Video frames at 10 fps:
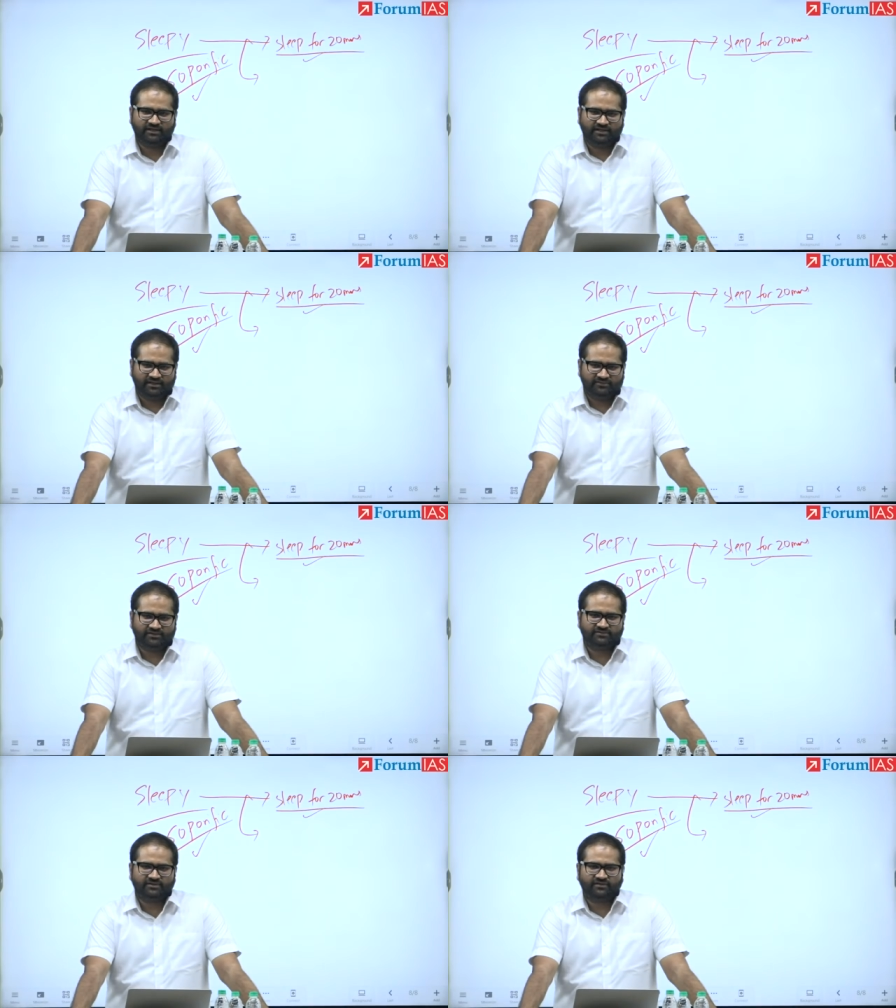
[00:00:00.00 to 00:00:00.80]
He
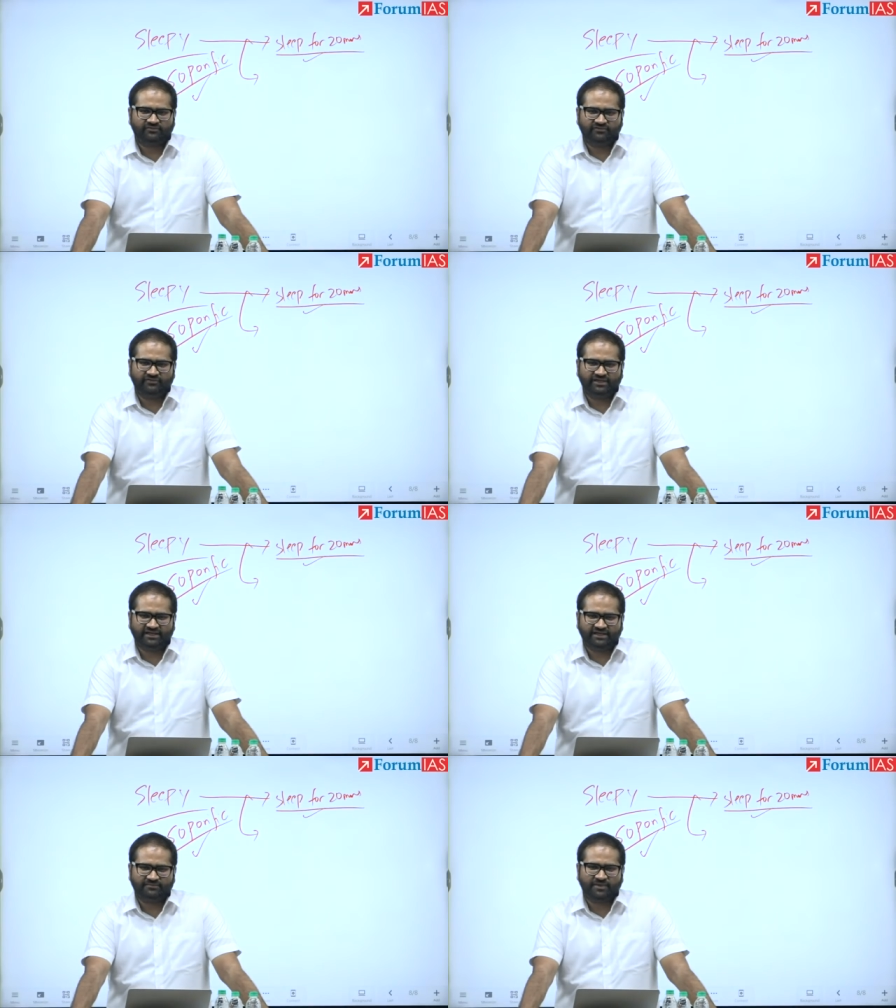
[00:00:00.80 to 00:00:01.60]
said, Sir, after
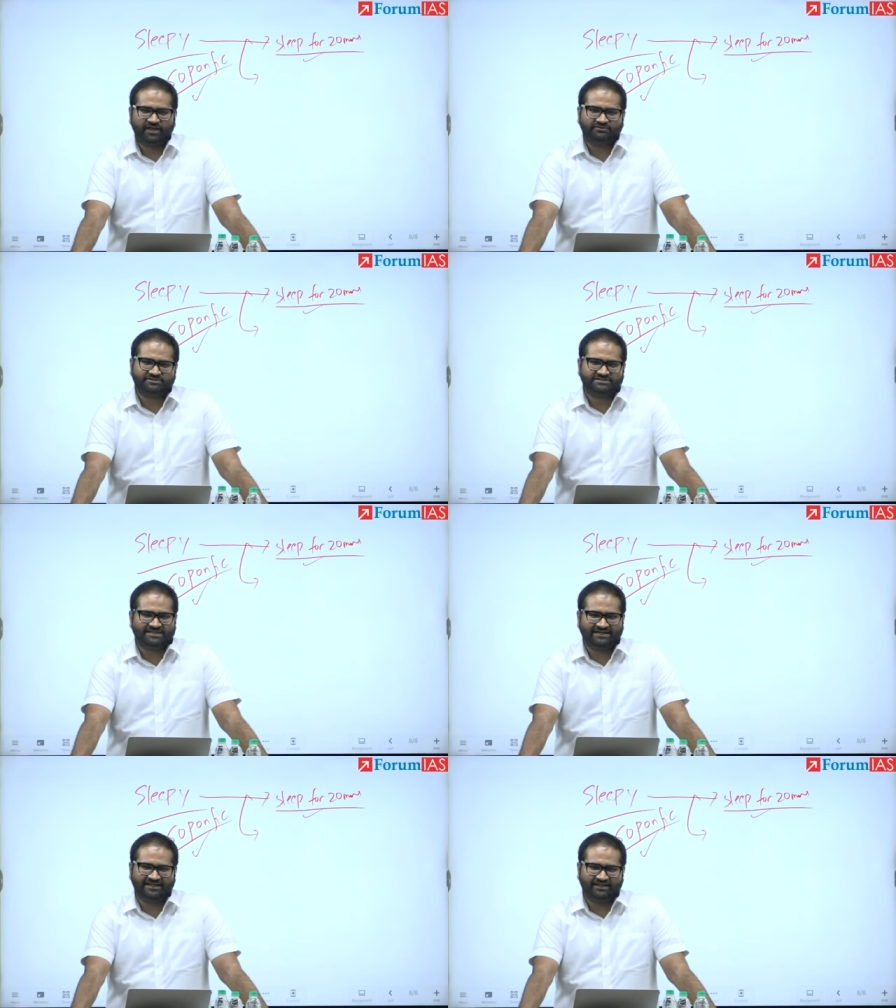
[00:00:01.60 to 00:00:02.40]
waking up, I would
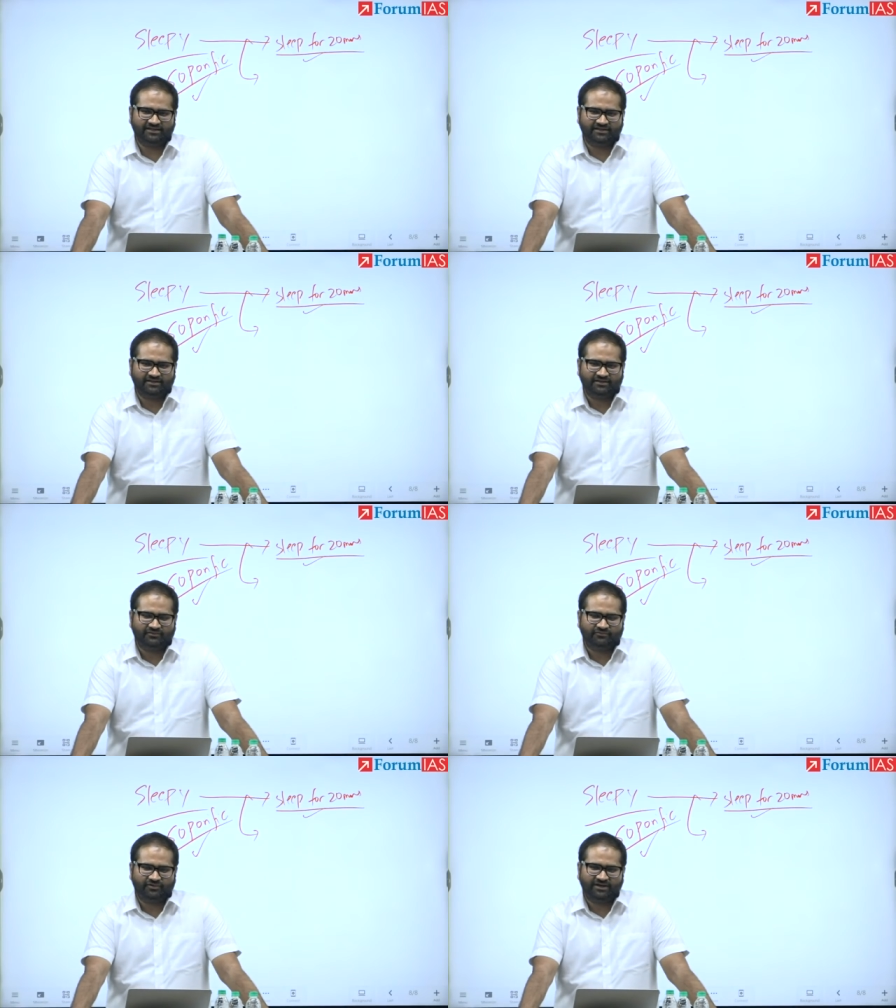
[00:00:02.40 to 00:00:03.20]
study
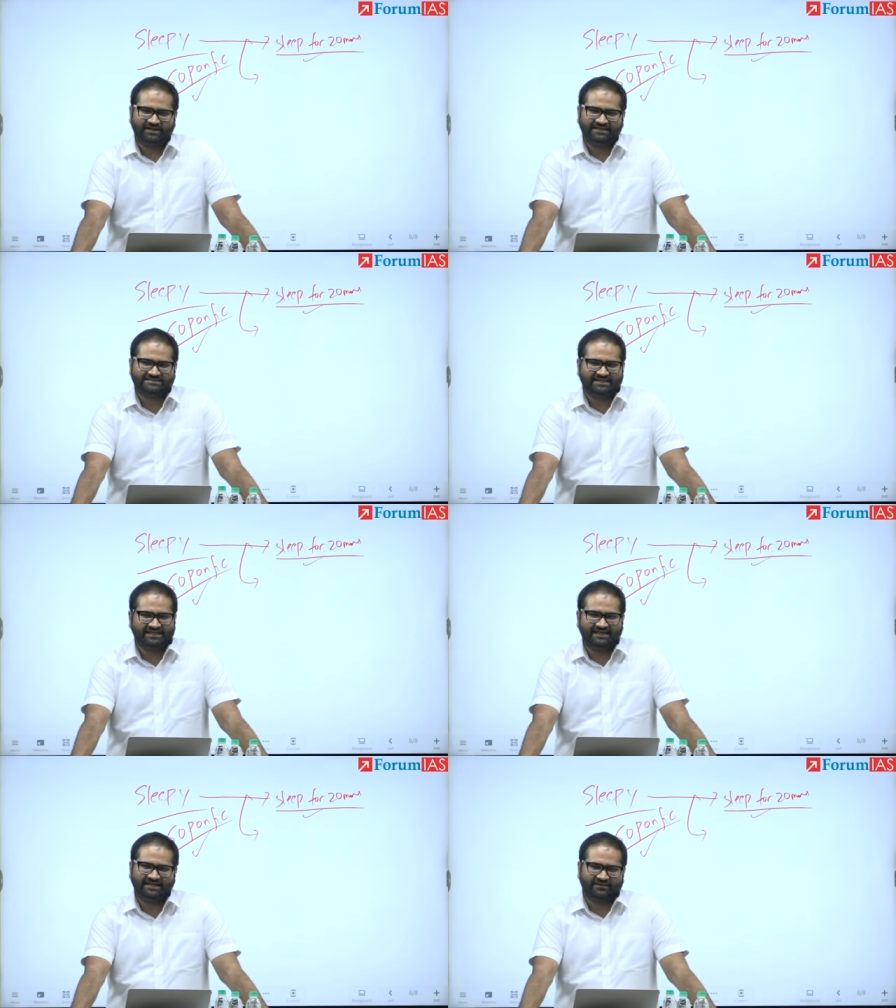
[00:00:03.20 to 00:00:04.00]
for at least
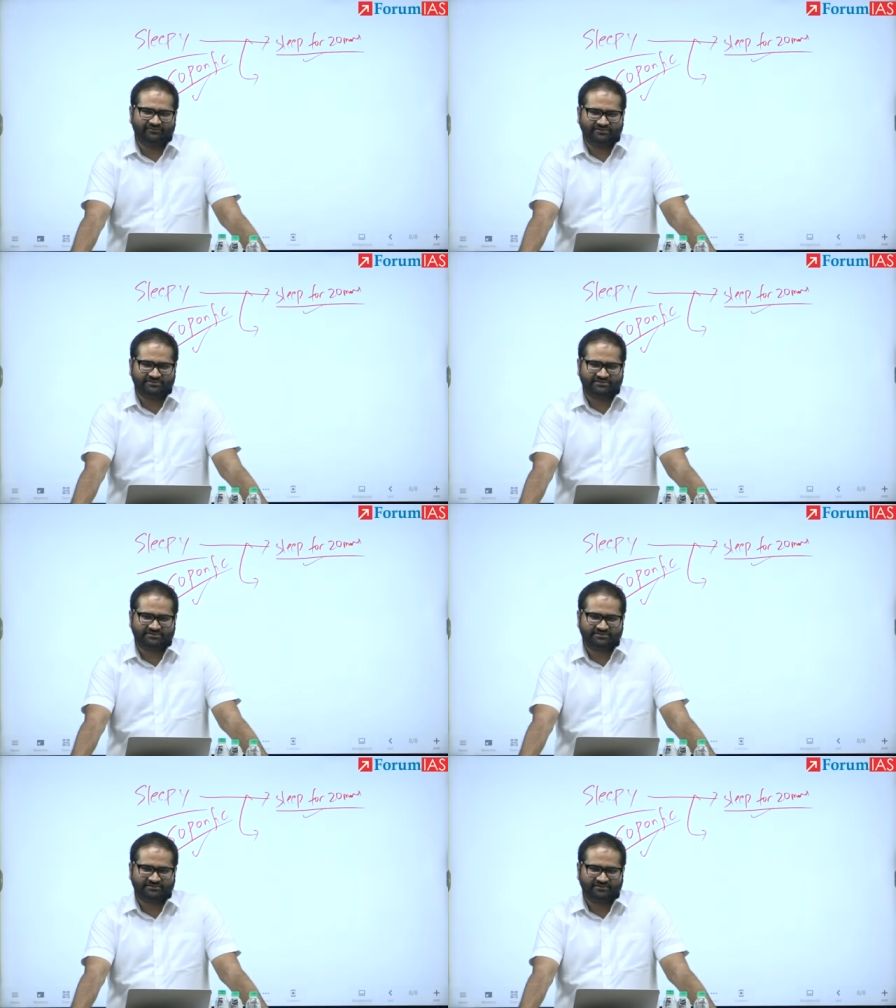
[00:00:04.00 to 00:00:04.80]
eight
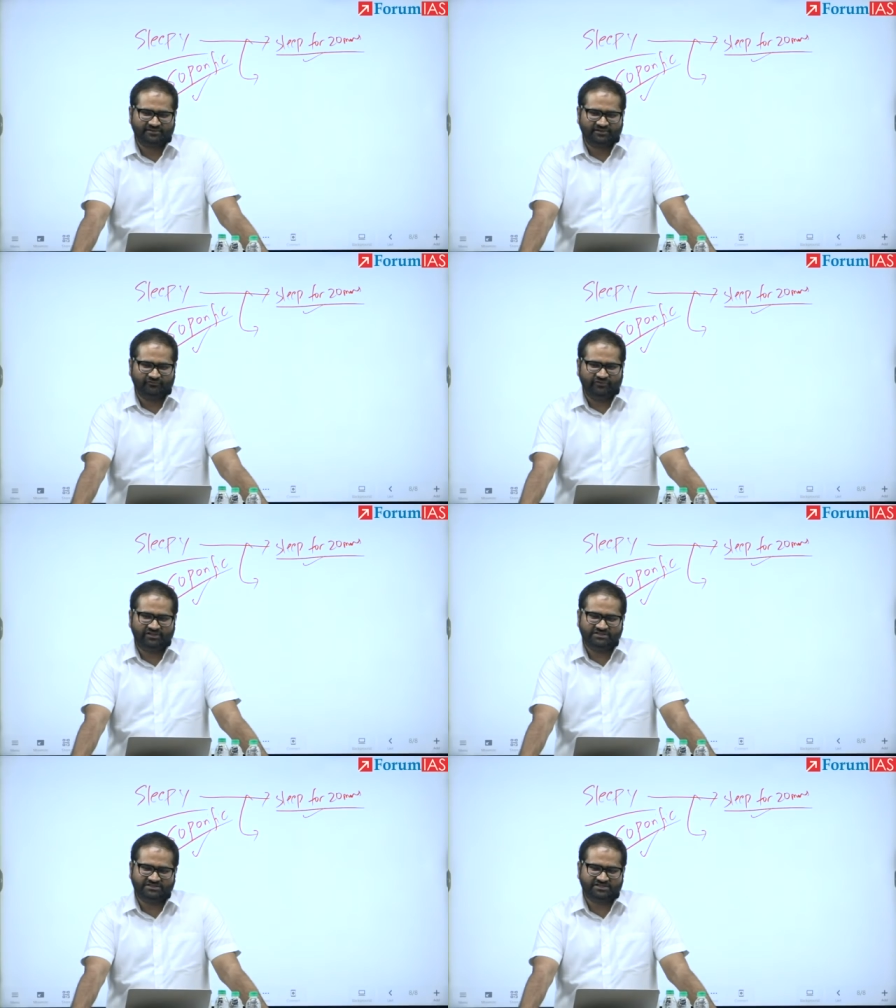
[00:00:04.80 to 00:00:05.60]
hours with
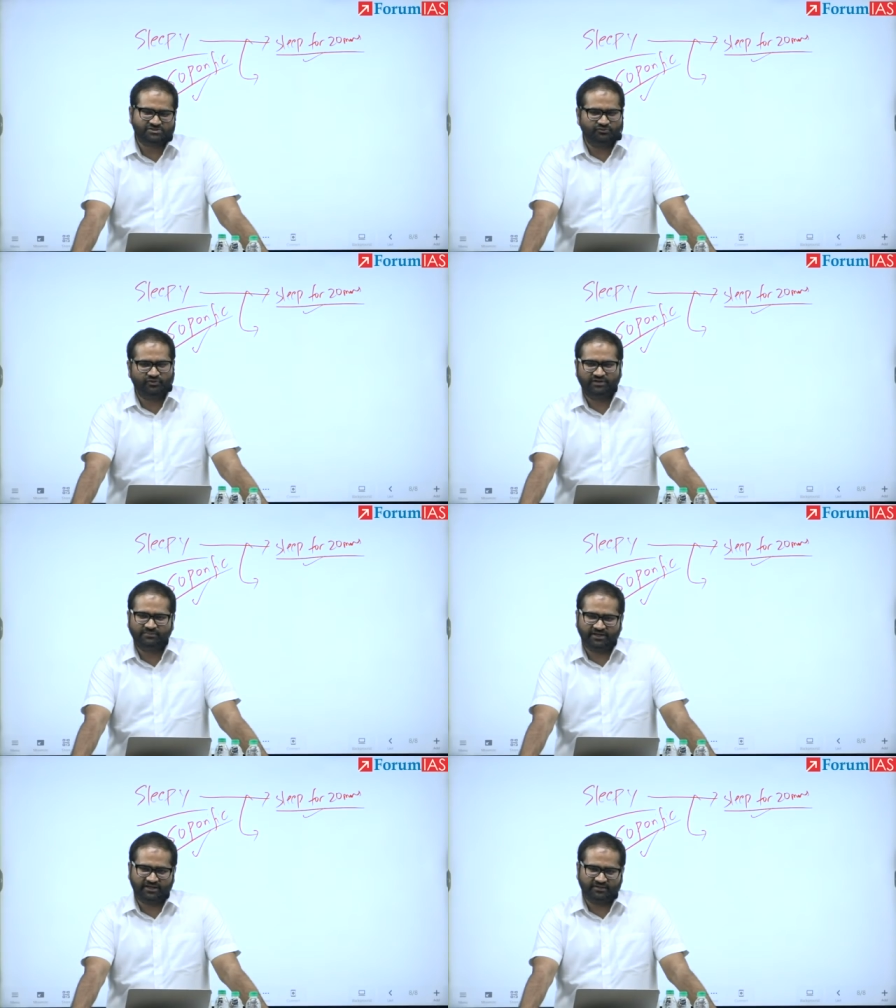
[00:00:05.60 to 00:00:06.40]
just one
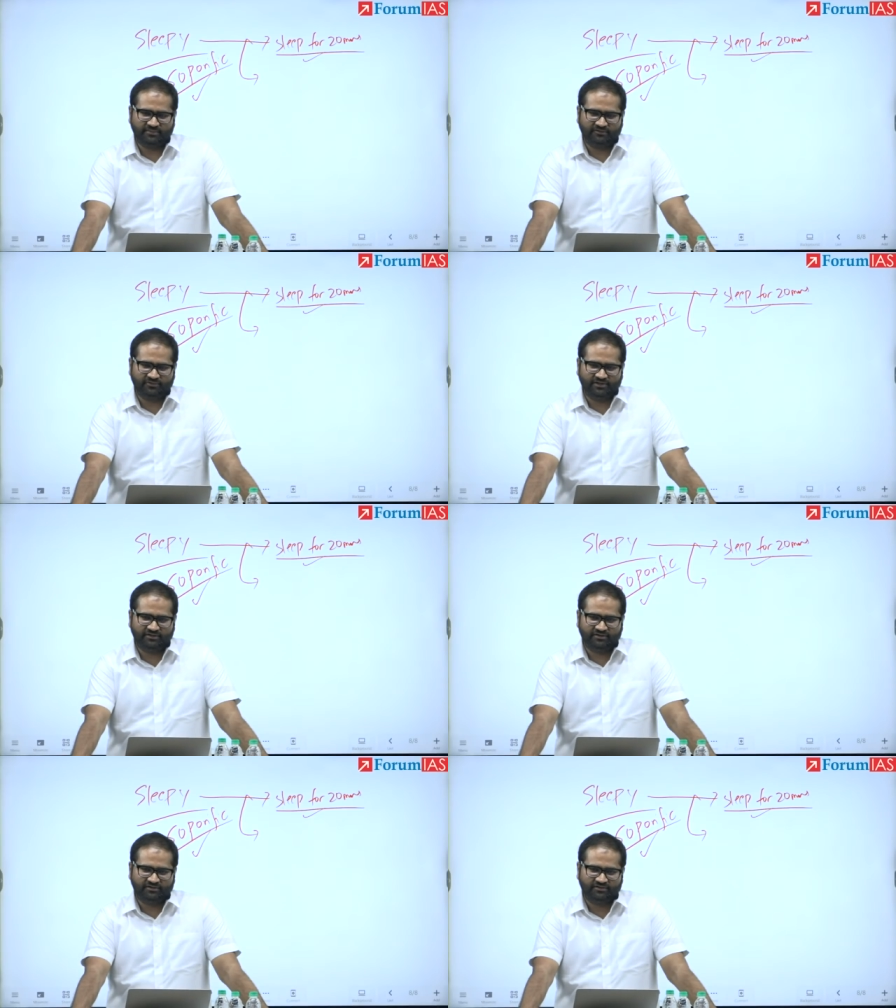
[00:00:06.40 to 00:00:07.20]
break in between
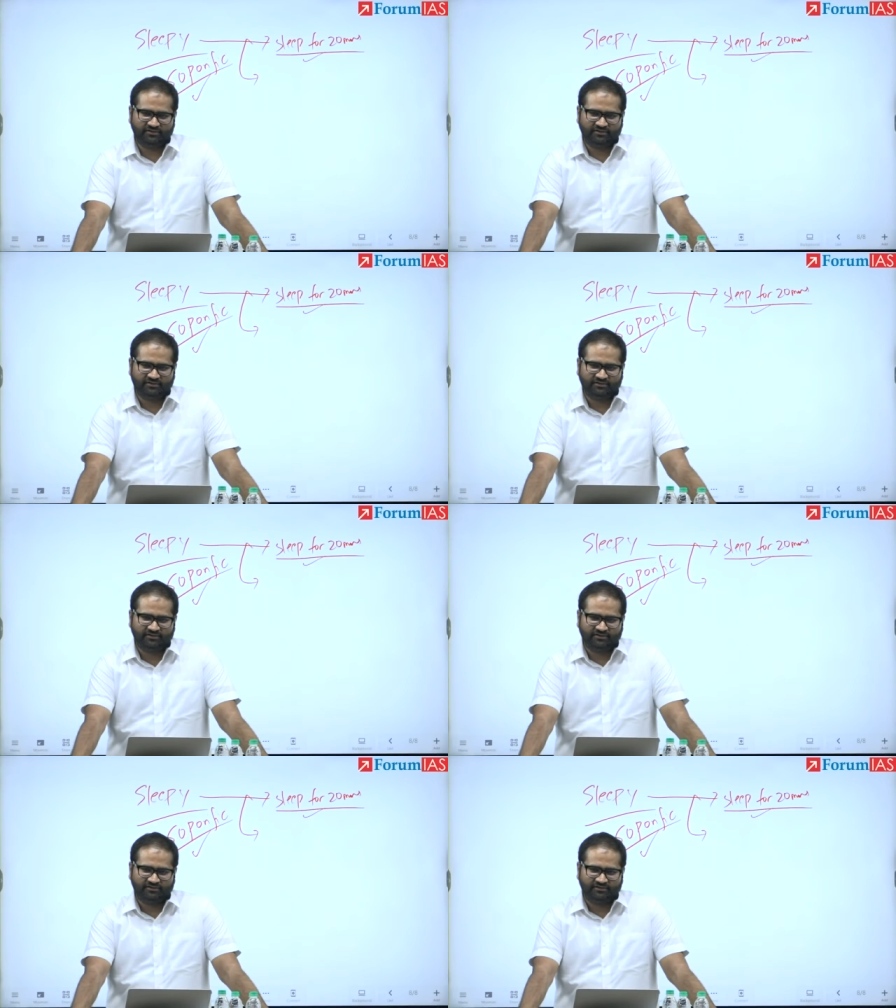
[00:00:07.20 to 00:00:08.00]

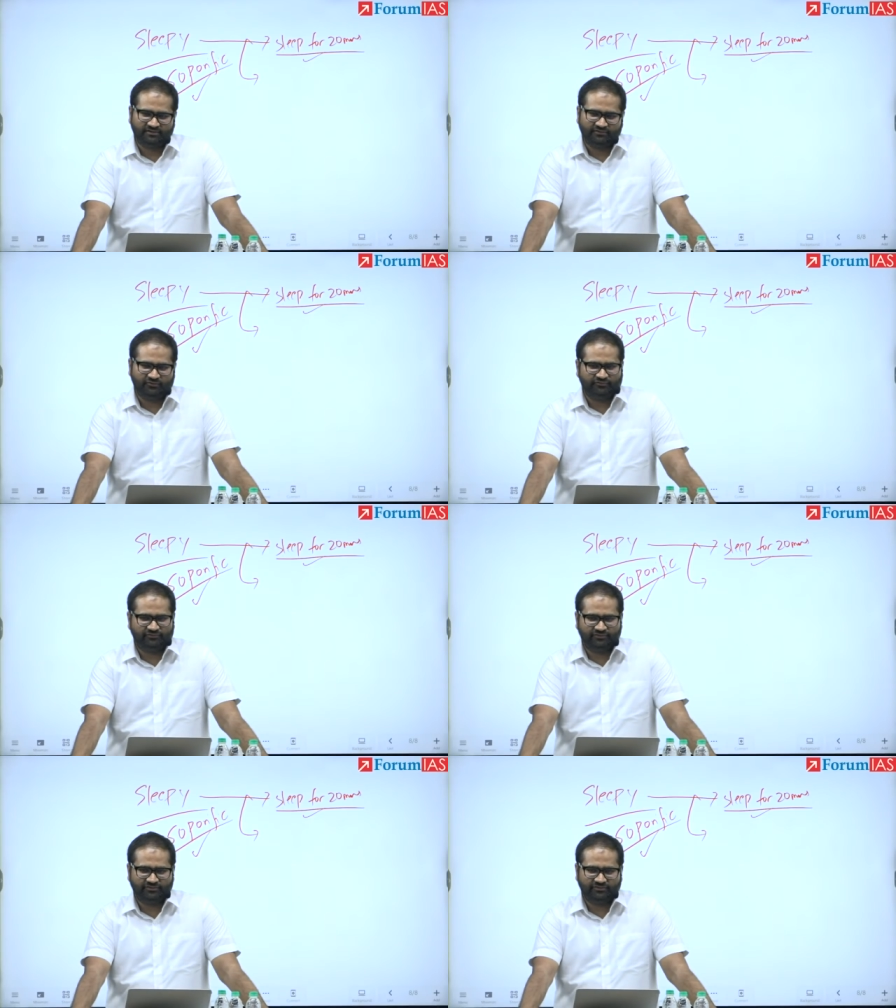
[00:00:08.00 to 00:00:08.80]
for
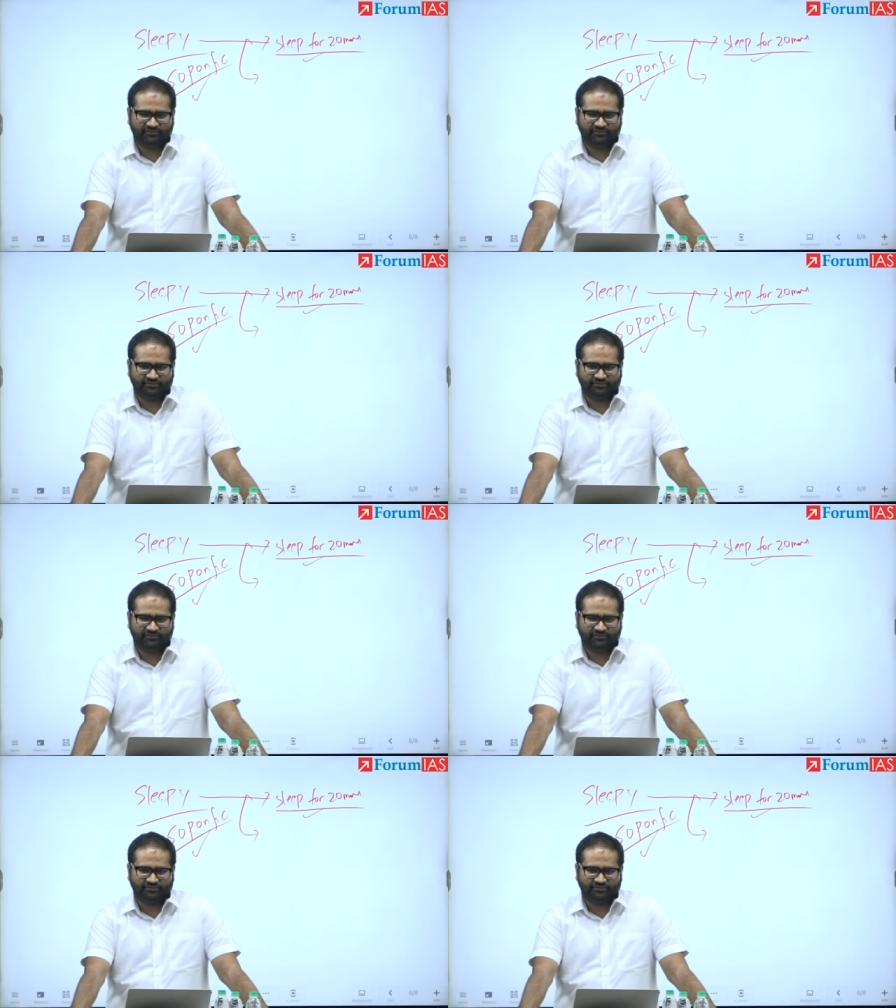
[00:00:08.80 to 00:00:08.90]
food.